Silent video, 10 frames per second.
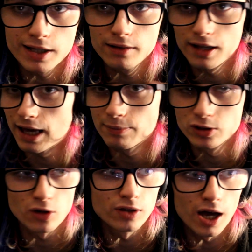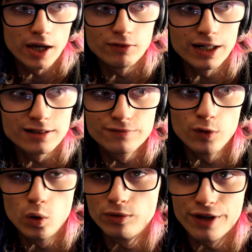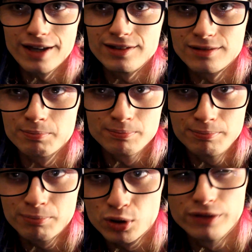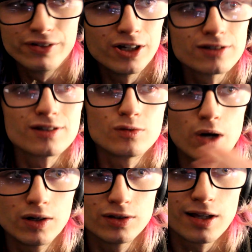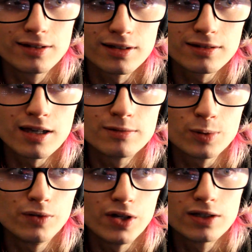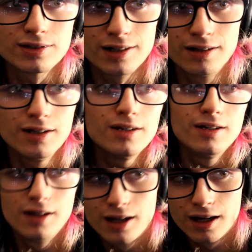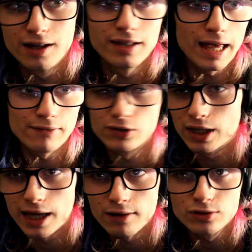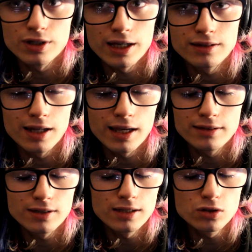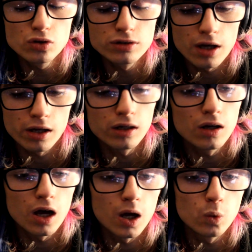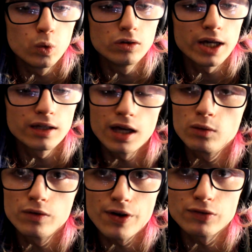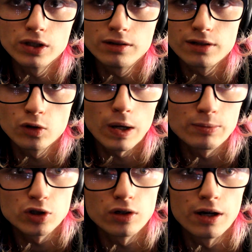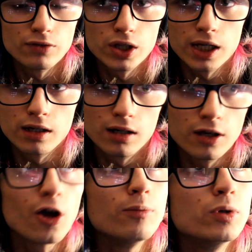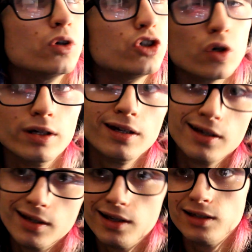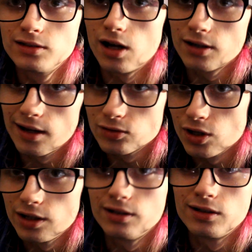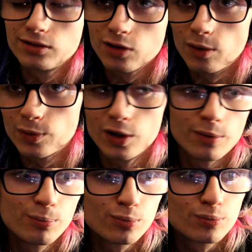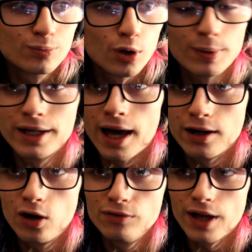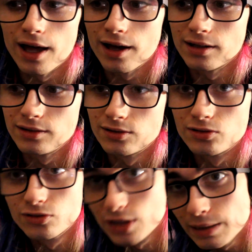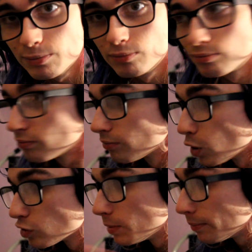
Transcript: episode that I released 4 days previous, as well as 6 days previous, and everything else, it's a good sign. We'll get there with every single episode and everything, and I hope you enjoyed. It's dark outside, so I'm gonna probably head off and sleep, possibly